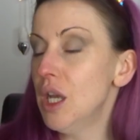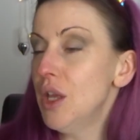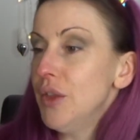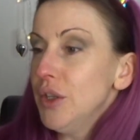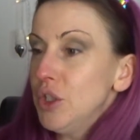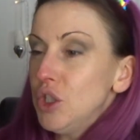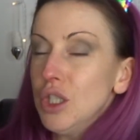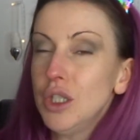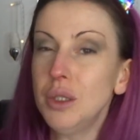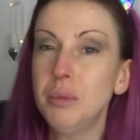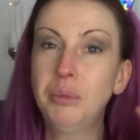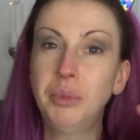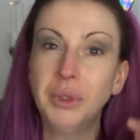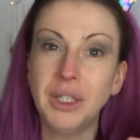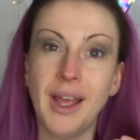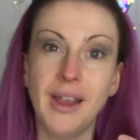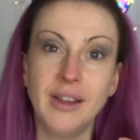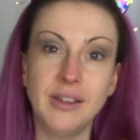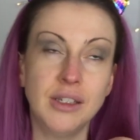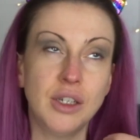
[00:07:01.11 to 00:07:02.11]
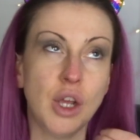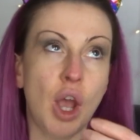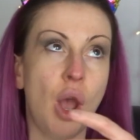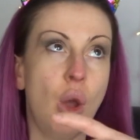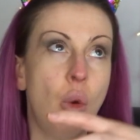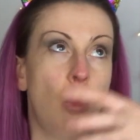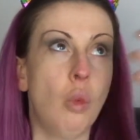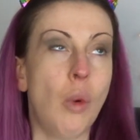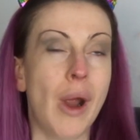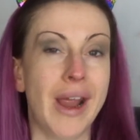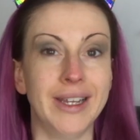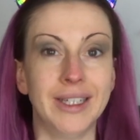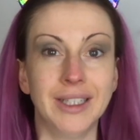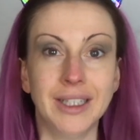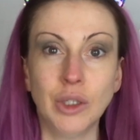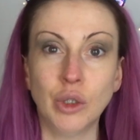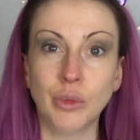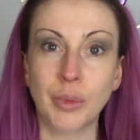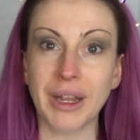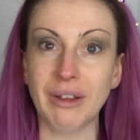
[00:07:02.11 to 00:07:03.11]
They do blend away a
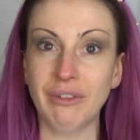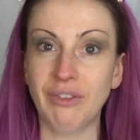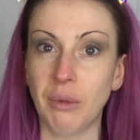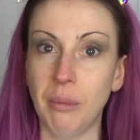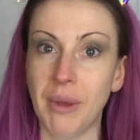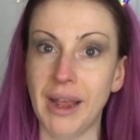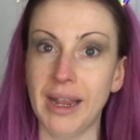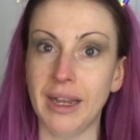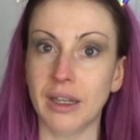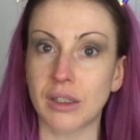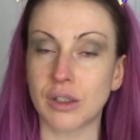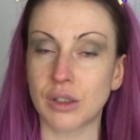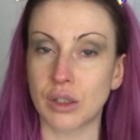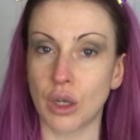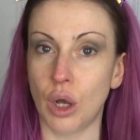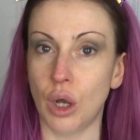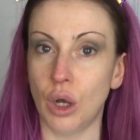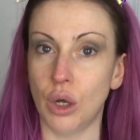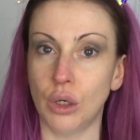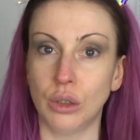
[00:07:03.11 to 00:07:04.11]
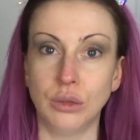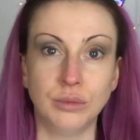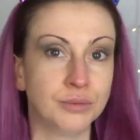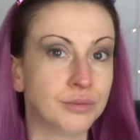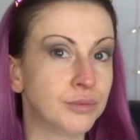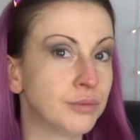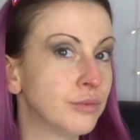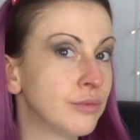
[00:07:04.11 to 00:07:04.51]
little bit for me, so